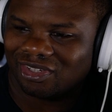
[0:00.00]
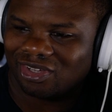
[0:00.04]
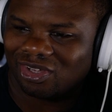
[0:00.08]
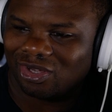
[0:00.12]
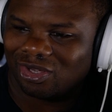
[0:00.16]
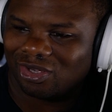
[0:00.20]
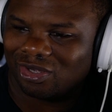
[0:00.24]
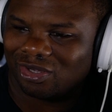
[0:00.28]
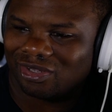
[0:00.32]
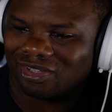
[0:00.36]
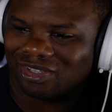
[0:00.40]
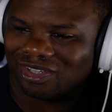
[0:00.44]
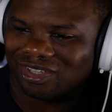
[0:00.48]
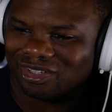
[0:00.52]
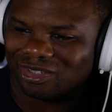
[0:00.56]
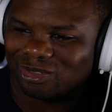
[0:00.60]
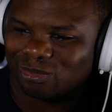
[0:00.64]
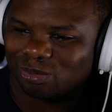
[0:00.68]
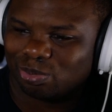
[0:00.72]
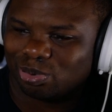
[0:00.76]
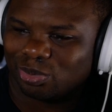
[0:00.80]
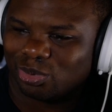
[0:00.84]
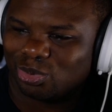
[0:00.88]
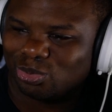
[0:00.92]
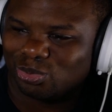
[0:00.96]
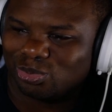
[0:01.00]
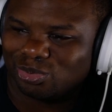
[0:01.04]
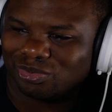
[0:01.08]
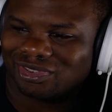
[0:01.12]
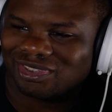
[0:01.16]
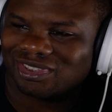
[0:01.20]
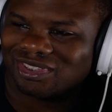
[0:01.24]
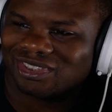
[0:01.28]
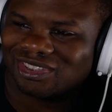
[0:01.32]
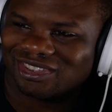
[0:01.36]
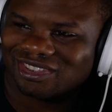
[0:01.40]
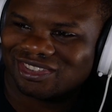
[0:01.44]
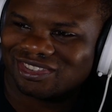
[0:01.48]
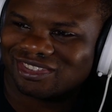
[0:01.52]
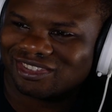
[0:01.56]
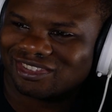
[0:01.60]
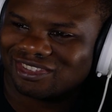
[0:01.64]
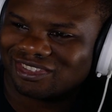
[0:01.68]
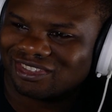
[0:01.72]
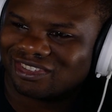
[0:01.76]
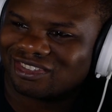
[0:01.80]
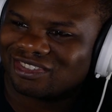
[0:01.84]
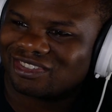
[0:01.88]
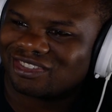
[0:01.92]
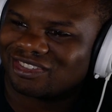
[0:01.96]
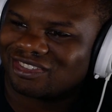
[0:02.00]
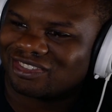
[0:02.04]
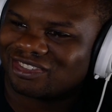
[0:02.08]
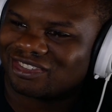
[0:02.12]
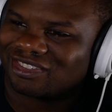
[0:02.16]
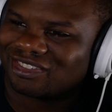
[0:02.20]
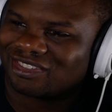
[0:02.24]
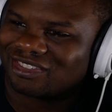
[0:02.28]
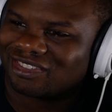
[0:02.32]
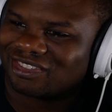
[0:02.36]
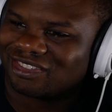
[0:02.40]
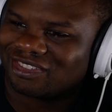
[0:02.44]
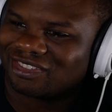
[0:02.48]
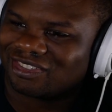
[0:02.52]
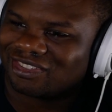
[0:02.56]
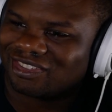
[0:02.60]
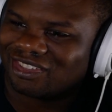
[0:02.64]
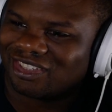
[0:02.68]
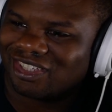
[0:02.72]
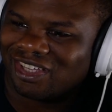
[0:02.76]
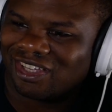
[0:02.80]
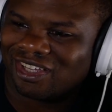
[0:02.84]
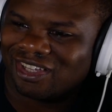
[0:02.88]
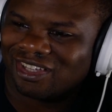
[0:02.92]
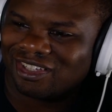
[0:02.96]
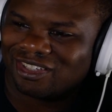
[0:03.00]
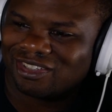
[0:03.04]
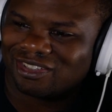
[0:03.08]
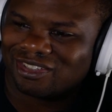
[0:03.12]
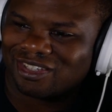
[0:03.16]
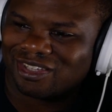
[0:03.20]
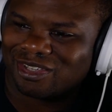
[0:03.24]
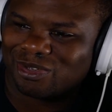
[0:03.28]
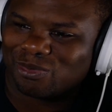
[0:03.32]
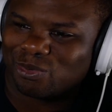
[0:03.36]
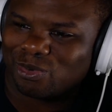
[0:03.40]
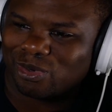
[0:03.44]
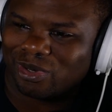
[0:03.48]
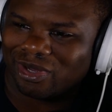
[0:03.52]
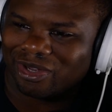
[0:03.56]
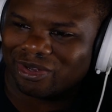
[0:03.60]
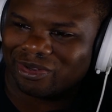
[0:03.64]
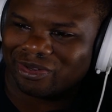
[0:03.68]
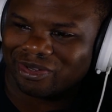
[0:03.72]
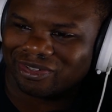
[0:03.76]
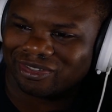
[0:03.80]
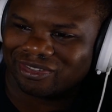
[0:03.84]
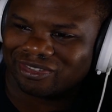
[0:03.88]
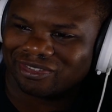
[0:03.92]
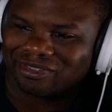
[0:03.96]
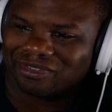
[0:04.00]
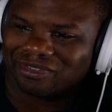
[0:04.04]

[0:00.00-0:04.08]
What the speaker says: Oh, look at the boots. What the hell is he wearing?